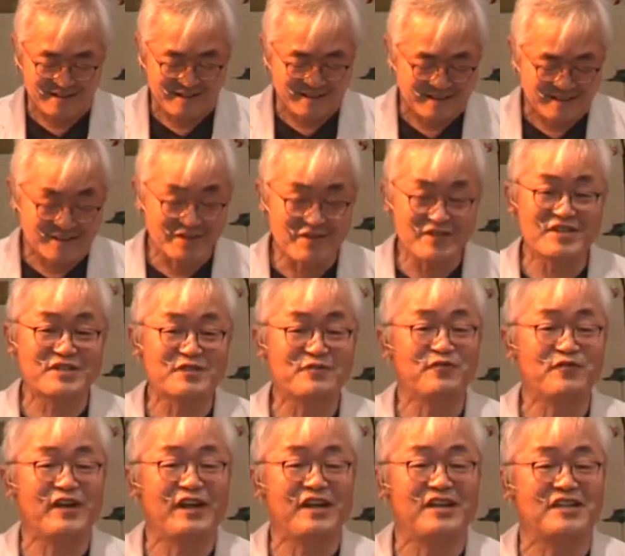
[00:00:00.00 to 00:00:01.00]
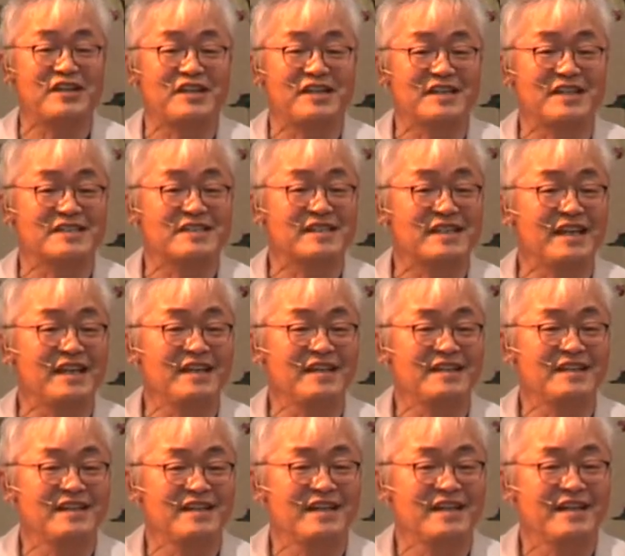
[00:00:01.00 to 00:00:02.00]
So it's fair, isn't it?
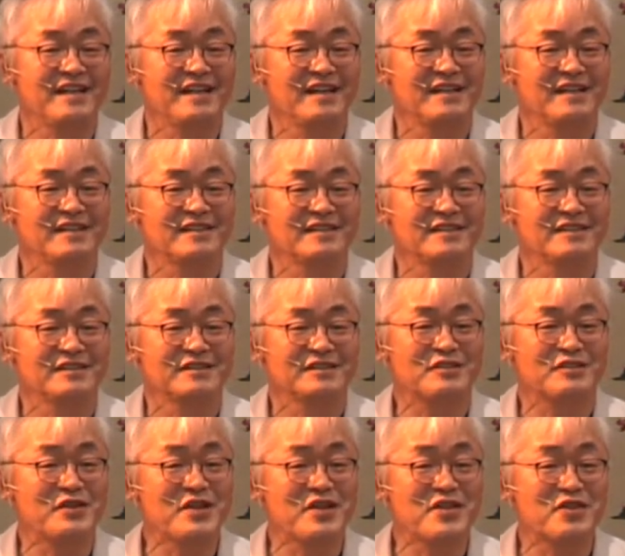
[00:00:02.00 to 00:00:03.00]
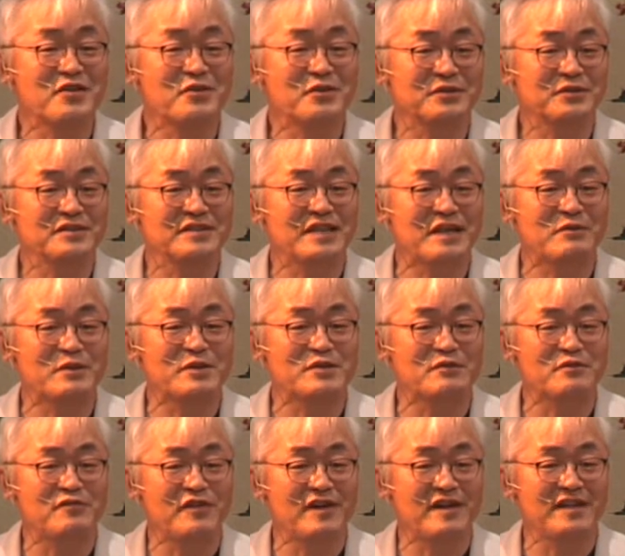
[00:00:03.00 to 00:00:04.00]
So he thought that was
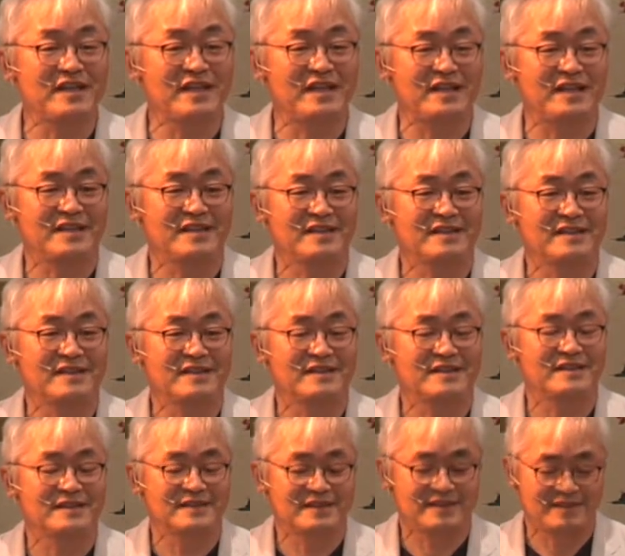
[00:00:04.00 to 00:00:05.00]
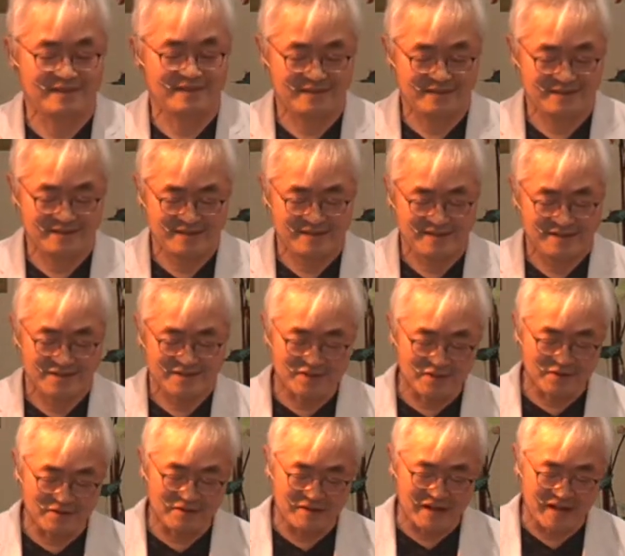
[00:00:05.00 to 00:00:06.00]
funny.
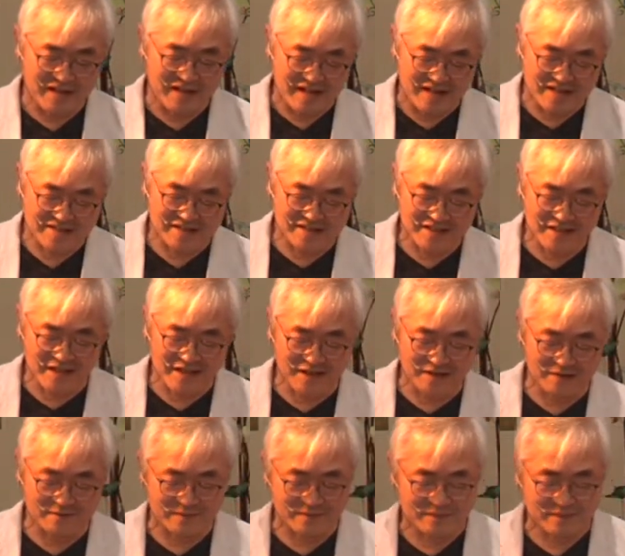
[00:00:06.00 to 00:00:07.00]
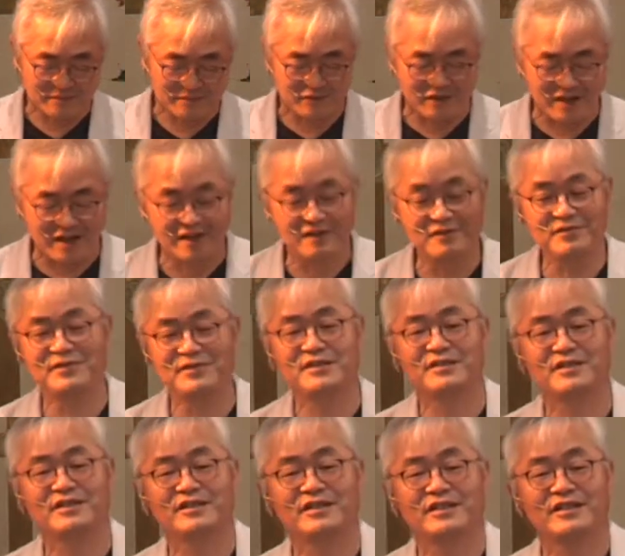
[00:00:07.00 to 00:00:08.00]
So I asked him, "Ralph,
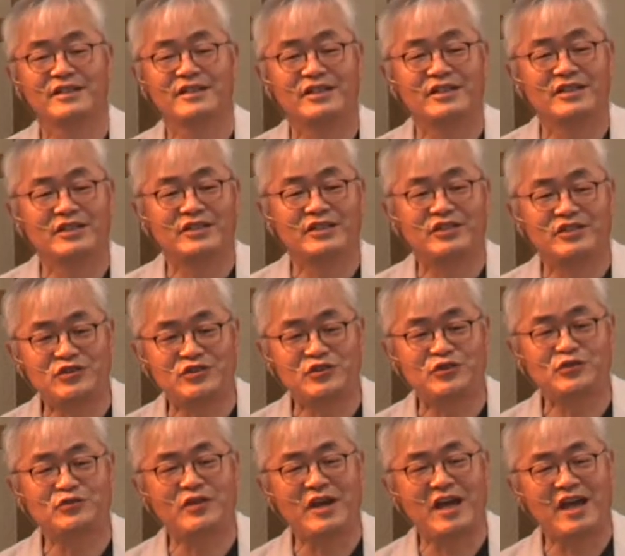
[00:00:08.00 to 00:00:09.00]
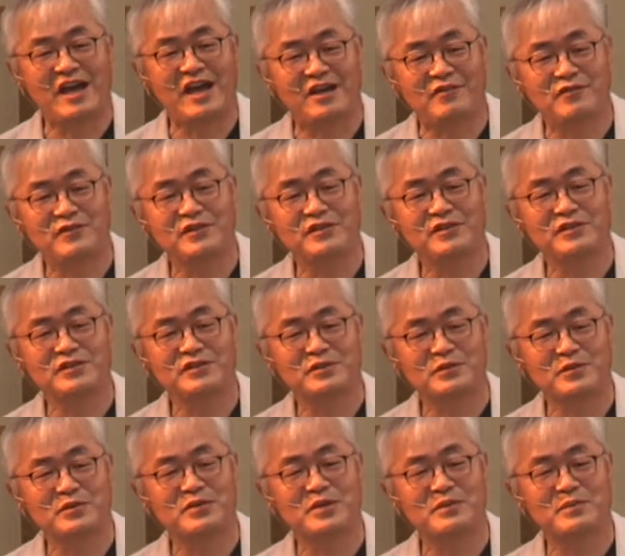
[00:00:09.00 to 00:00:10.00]
did you ever
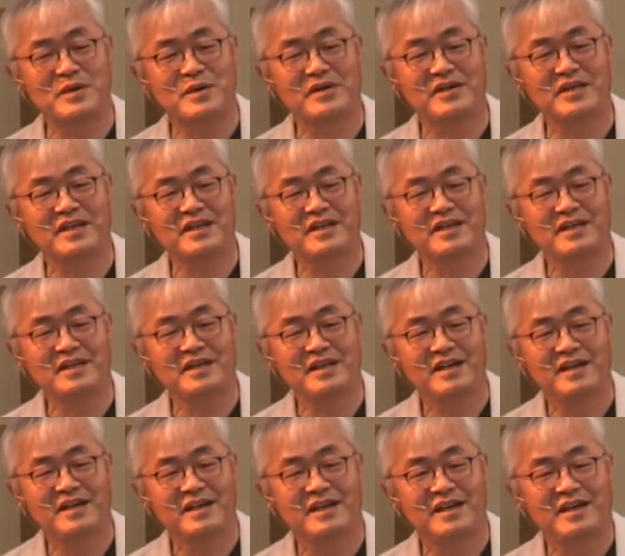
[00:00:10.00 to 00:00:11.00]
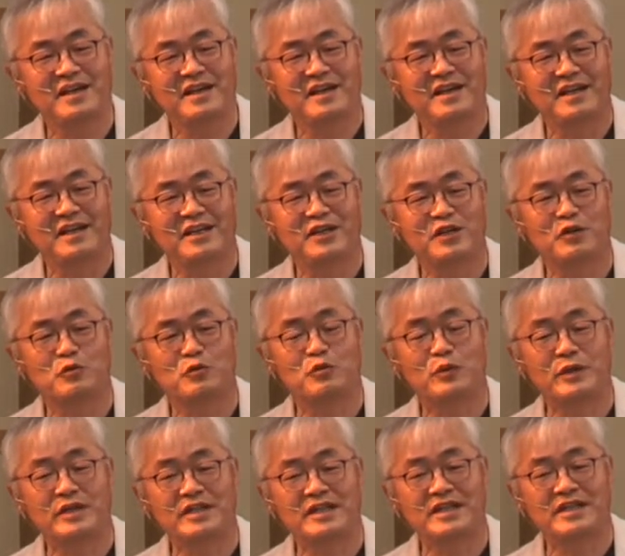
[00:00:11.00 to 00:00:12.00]
throw the money in a
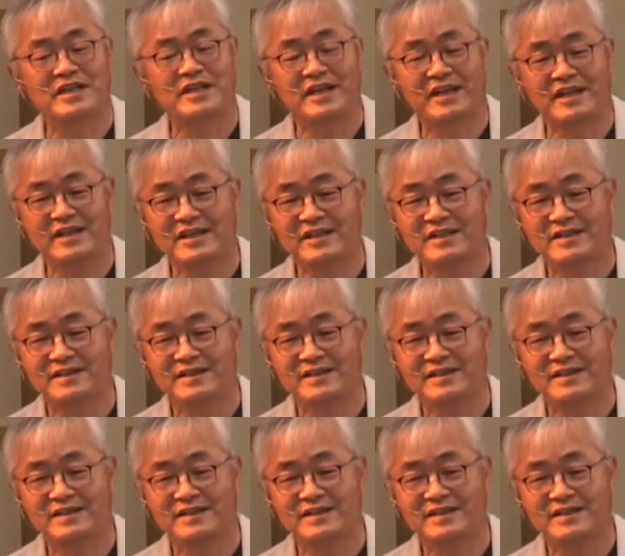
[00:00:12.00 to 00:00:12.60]
windy day?"